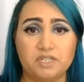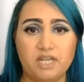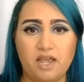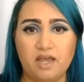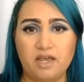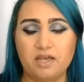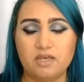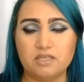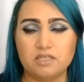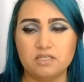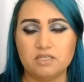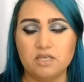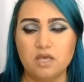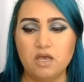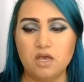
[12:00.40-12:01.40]

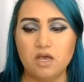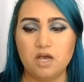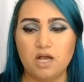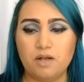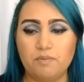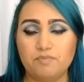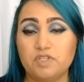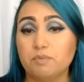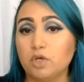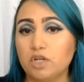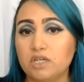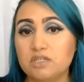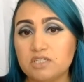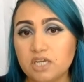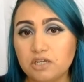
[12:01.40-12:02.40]
has some good
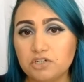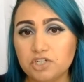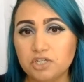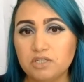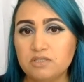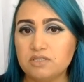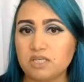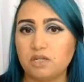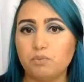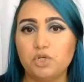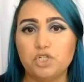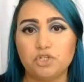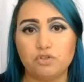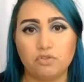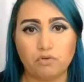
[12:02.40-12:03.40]
intentions and we
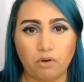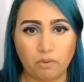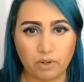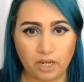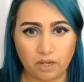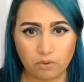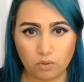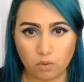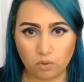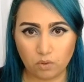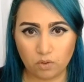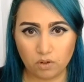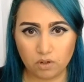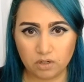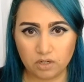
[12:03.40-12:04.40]
shouldn't throw it out
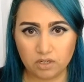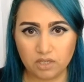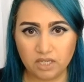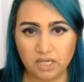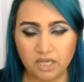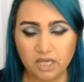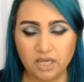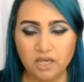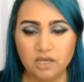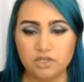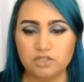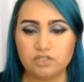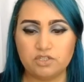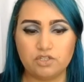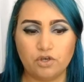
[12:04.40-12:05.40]
wholeheartedly.
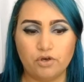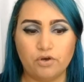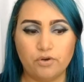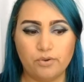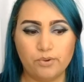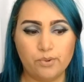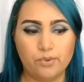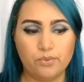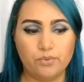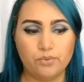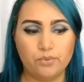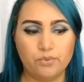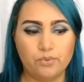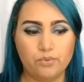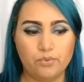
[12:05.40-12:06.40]
So
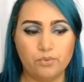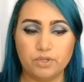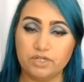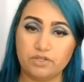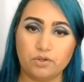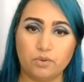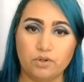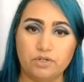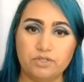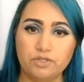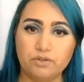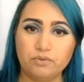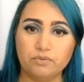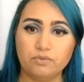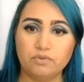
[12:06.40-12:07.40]
what did the court do?
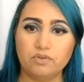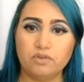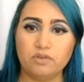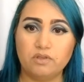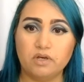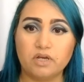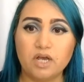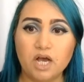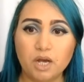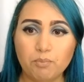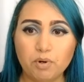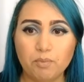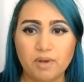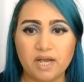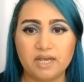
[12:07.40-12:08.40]
The
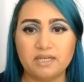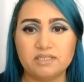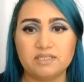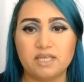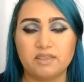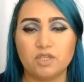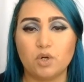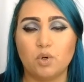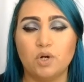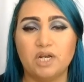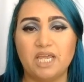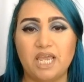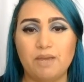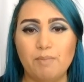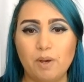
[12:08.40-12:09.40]
compromise that the court
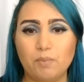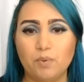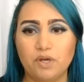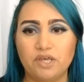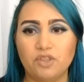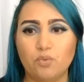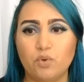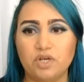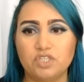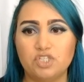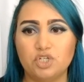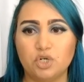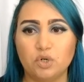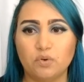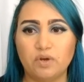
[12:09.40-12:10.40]
came up with was
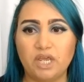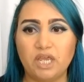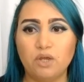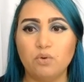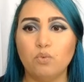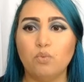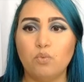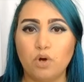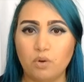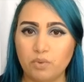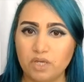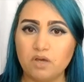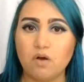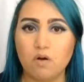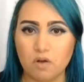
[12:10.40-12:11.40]
to create what we
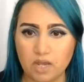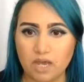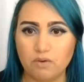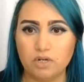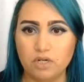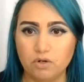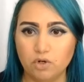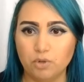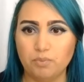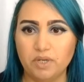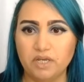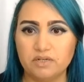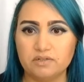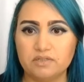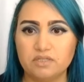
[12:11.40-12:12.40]
call county
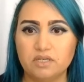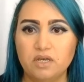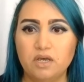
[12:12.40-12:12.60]
groupings.